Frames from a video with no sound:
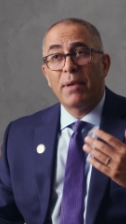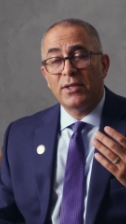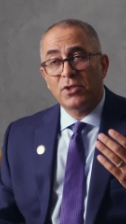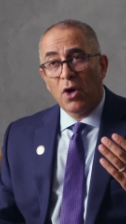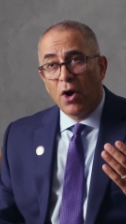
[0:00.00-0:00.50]

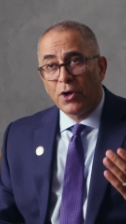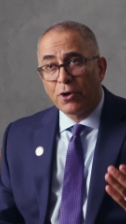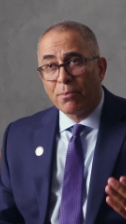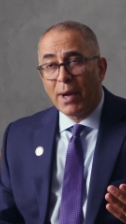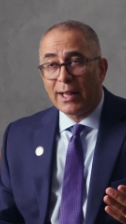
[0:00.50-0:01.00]
based on
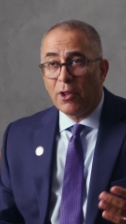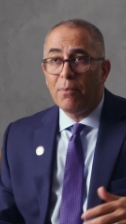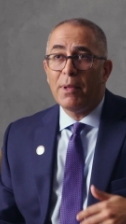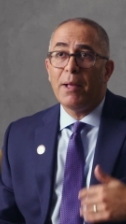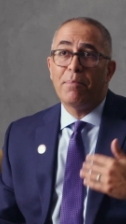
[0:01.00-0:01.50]
your
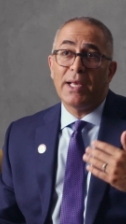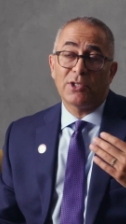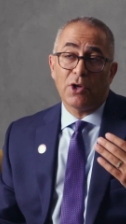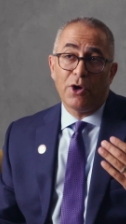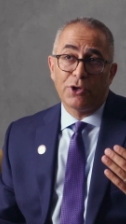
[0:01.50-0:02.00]
myeloma,
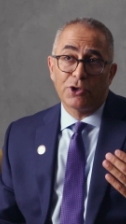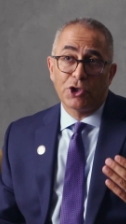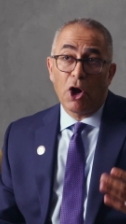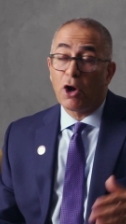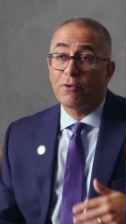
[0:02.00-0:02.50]
based on your
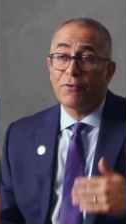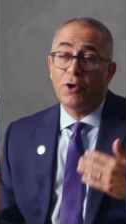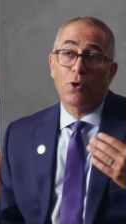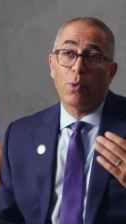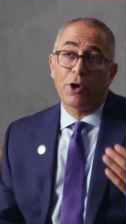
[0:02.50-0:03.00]

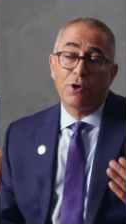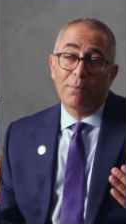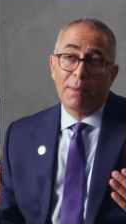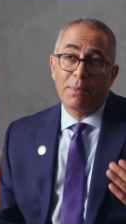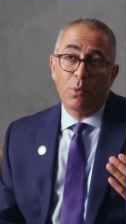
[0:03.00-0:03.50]
geography, or where you
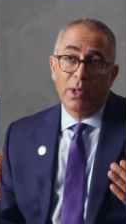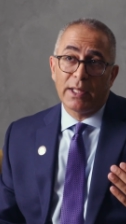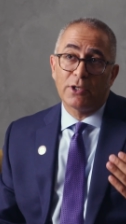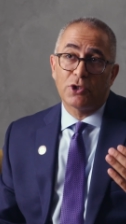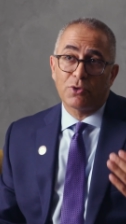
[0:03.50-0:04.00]
might be
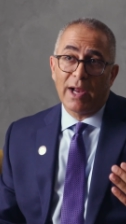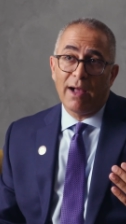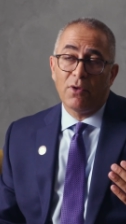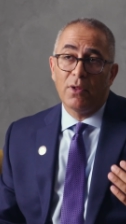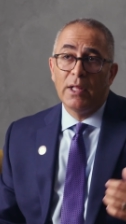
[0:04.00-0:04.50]
willing to
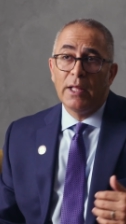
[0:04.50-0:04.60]
travel.